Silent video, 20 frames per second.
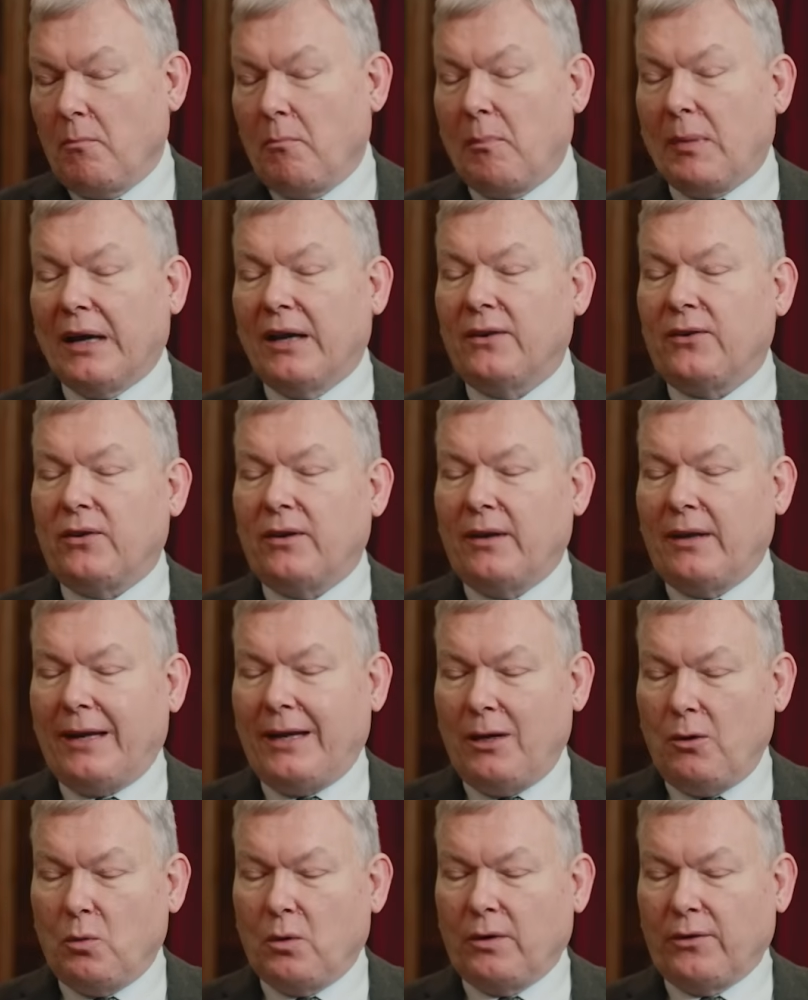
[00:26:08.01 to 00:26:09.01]
but
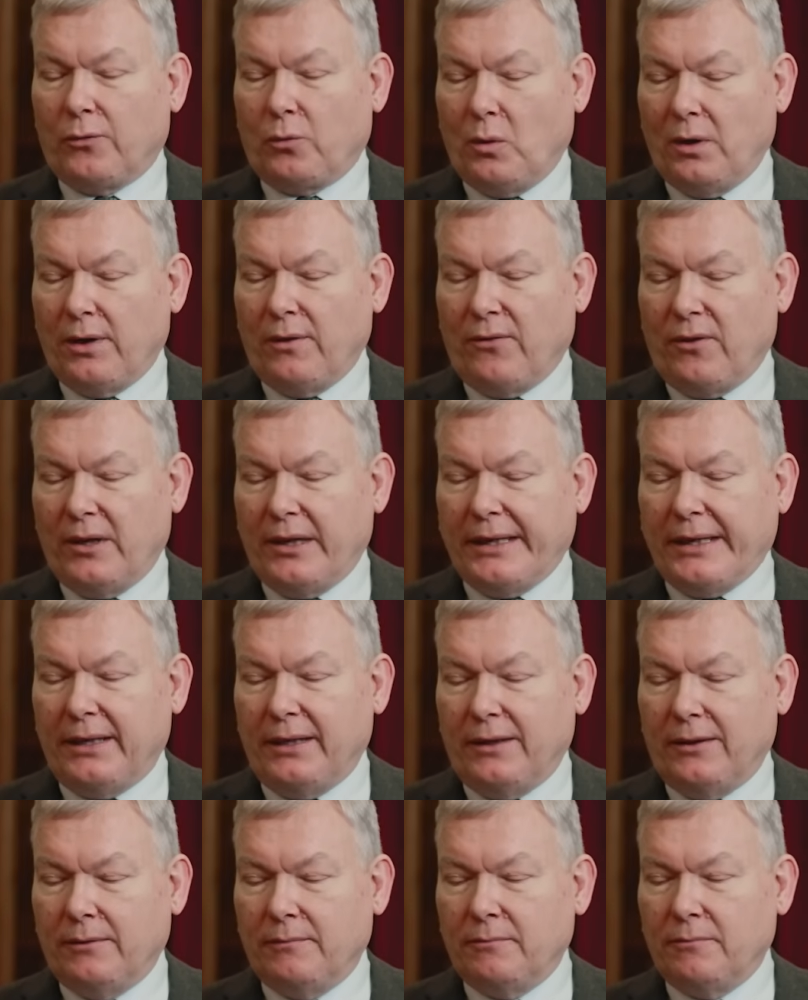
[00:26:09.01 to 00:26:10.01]
he was one of the
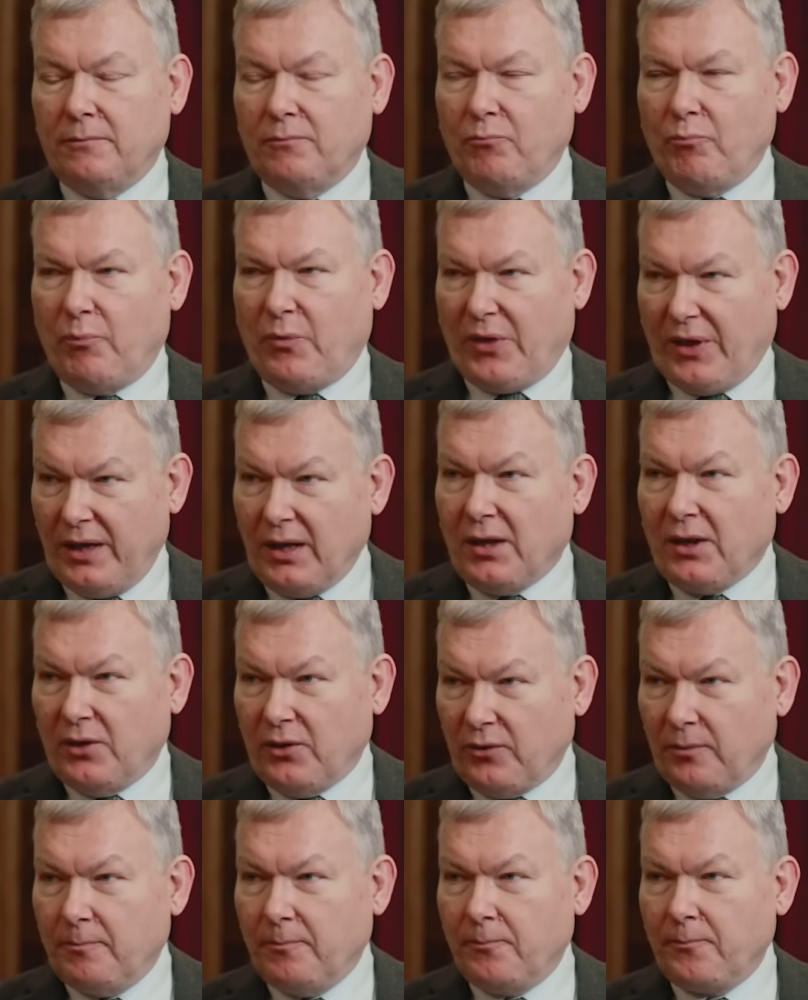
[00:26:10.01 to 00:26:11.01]
lead thinkers.